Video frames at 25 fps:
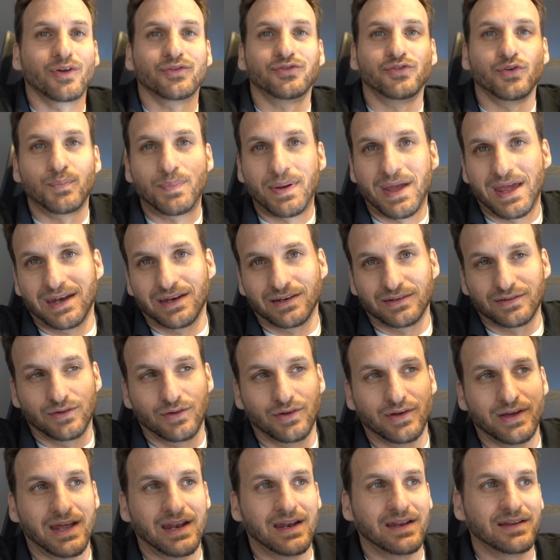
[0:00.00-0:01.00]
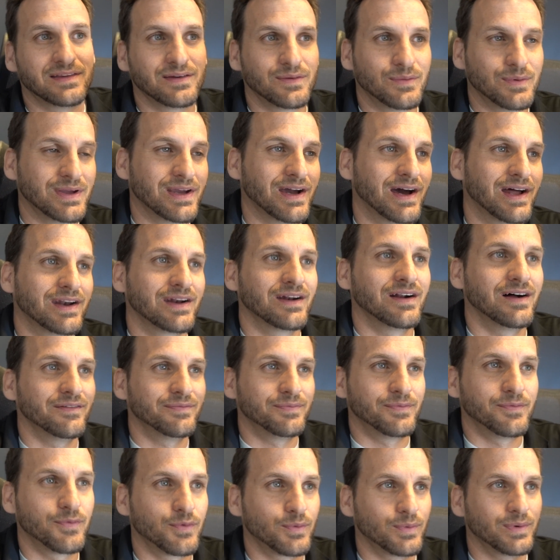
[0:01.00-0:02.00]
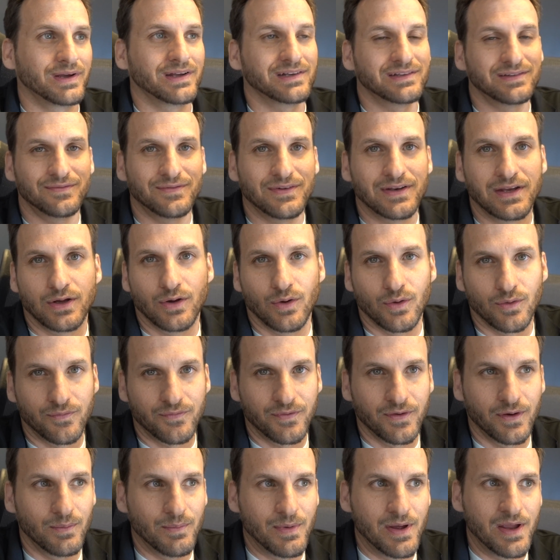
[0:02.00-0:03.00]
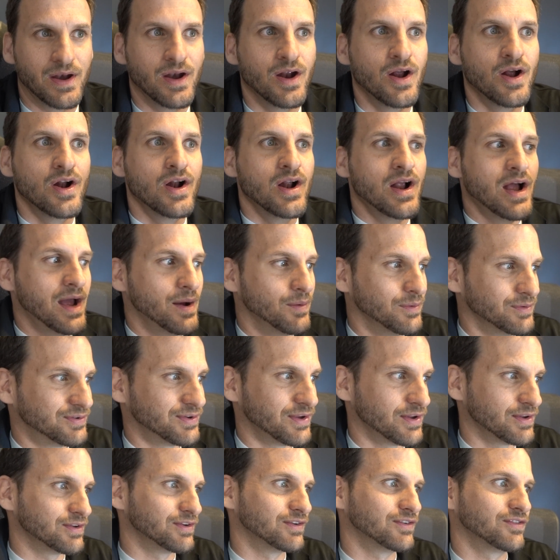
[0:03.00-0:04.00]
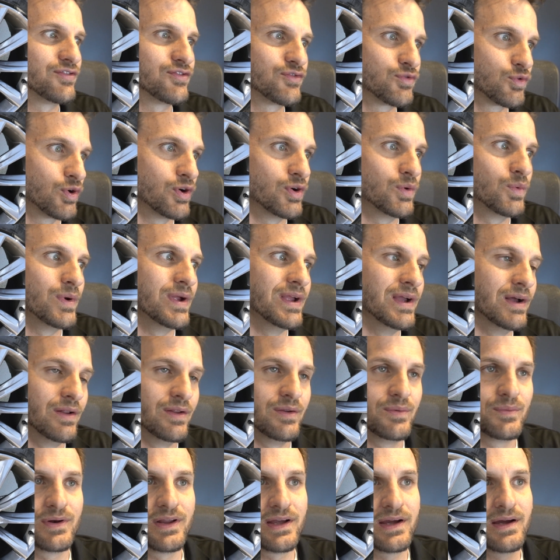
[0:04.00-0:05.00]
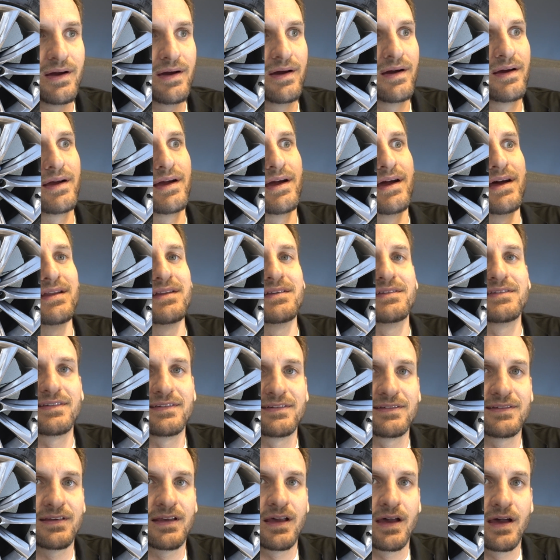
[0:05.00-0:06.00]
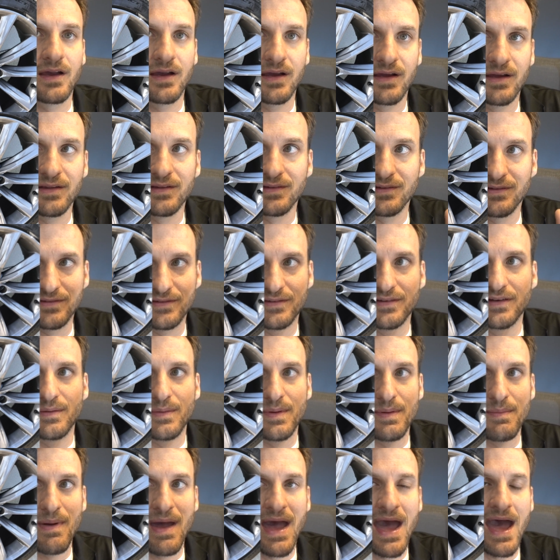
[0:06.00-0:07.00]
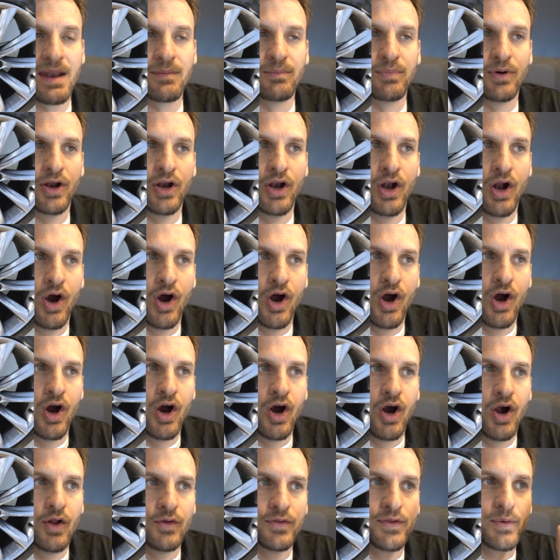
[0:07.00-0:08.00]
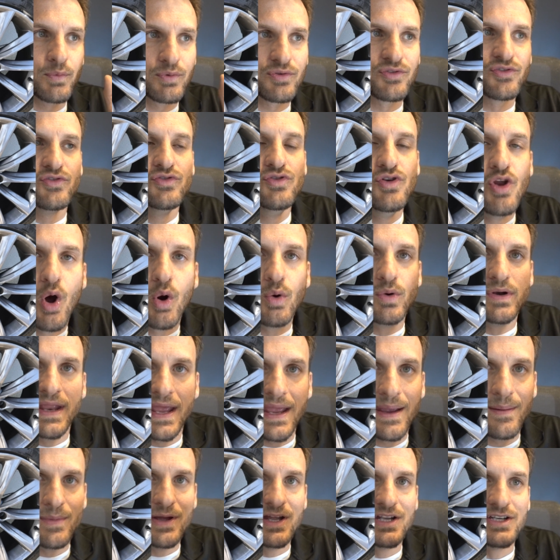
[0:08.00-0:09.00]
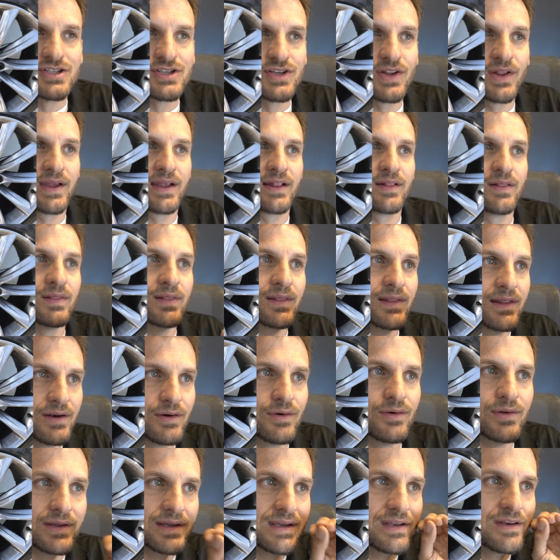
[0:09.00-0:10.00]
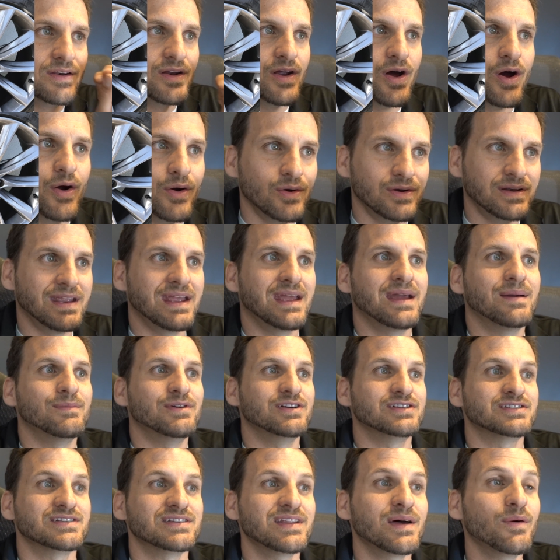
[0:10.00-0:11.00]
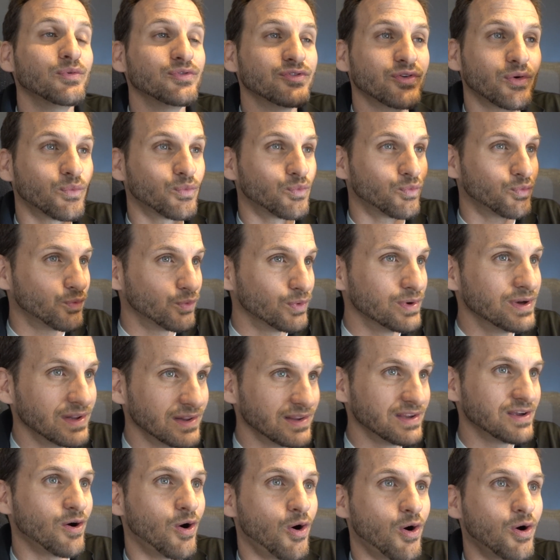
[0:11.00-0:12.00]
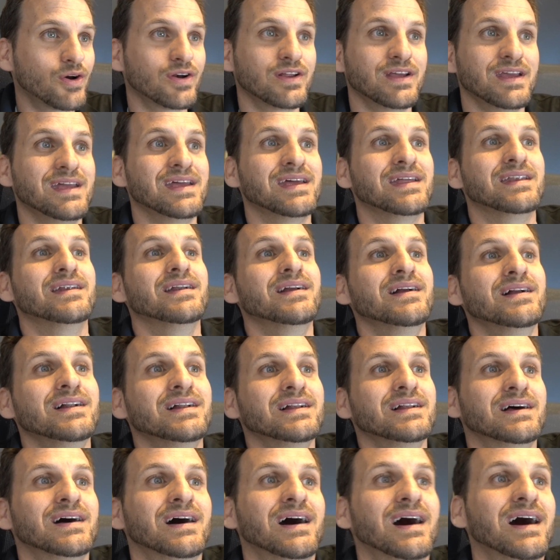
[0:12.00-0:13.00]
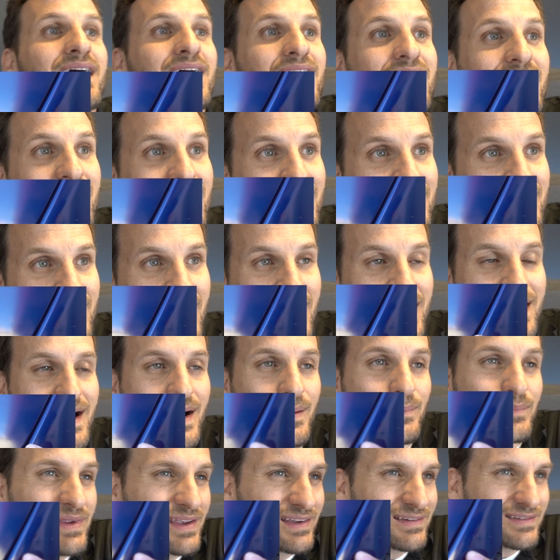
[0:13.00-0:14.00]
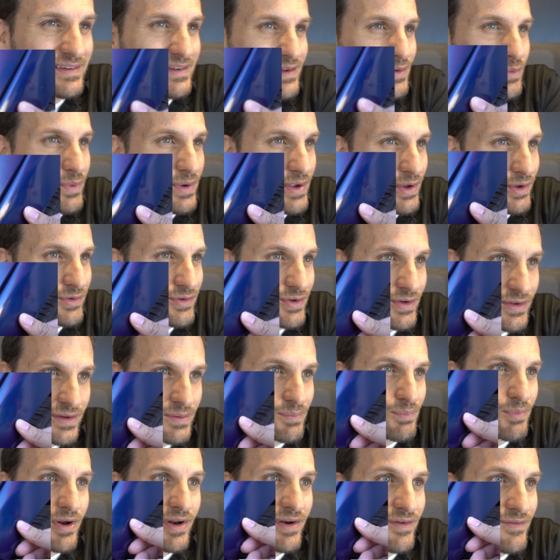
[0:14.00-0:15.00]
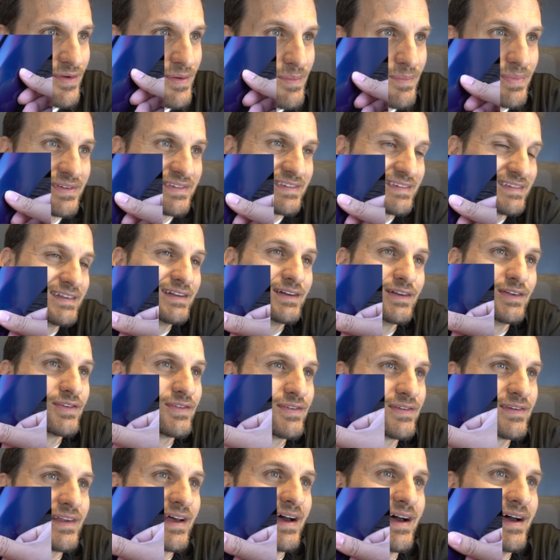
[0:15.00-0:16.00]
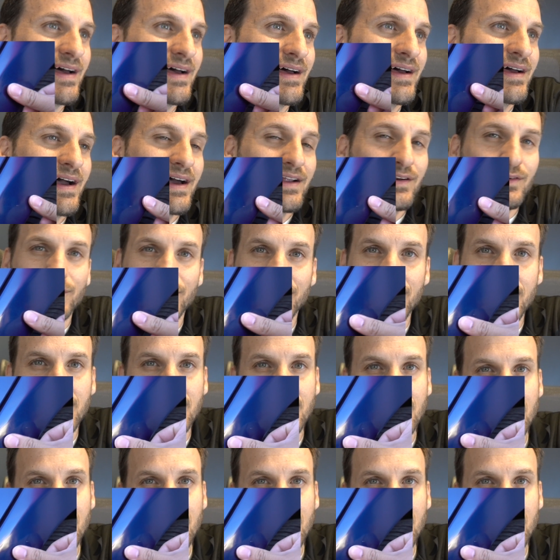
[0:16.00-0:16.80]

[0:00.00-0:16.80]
all so panicked to look at it that we got it off before we got to video or film it, and we saw the destroyed wheel and we're like, oh god, this is gonna be bad. But there was no damage, like literally no damage, and that was a really hard hit. I'm guessing the wheel took the brunt of it, but still, I don't think